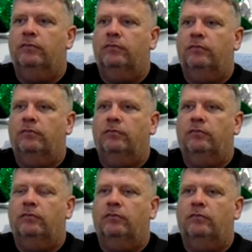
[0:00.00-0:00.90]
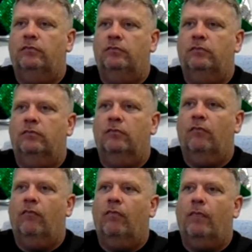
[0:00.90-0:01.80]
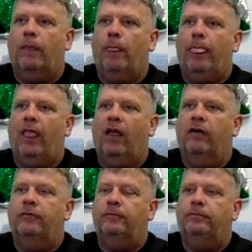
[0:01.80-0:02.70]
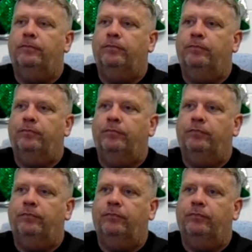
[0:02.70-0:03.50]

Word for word: Um, McCallum is also shouting some other stuff on Twitter.